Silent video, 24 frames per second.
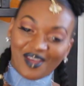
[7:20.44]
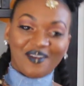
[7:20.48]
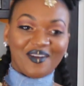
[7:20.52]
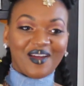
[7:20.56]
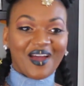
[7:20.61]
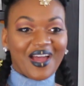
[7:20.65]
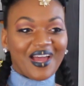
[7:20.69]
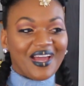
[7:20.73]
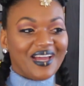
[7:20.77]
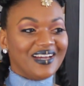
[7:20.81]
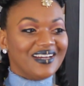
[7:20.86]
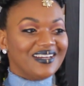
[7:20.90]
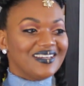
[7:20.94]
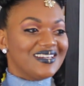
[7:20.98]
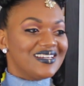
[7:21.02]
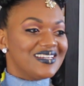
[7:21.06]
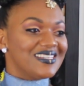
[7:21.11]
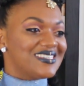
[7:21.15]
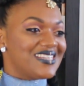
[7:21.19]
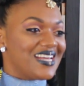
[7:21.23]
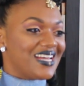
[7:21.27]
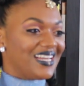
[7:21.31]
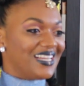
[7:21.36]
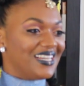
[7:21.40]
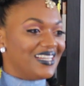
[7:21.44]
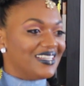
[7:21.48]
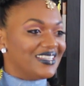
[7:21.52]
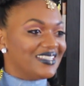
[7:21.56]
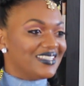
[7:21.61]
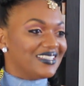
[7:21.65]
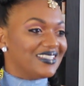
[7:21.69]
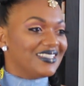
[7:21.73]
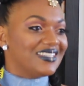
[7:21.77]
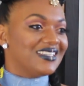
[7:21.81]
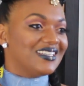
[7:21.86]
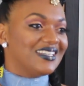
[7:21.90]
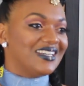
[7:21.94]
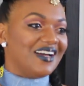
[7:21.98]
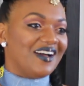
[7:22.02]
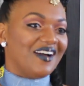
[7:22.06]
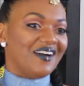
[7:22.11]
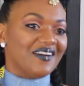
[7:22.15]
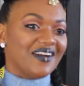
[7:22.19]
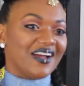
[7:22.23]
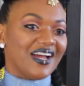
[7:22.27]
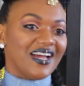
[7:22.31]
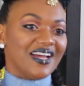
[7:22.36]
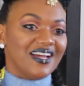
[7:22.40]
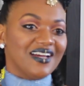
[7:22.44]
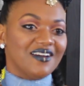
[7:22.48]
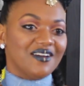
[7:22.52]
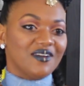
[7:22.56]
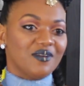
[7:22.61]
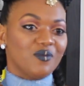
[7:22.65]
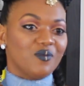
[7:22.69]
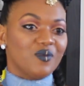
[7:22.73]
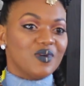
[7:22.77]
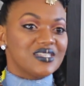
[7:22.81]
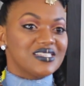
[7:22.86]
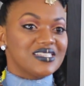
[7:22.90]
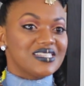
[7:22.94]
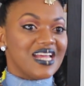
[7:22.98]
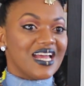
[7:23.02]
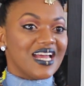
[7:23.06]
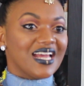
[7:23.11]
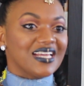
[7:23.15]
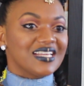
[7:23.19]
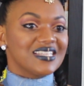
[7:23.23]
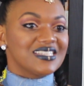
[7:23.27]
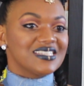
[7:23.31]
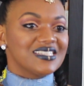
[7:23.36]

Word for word: okay, is that it? Yeah. Okay, what's next?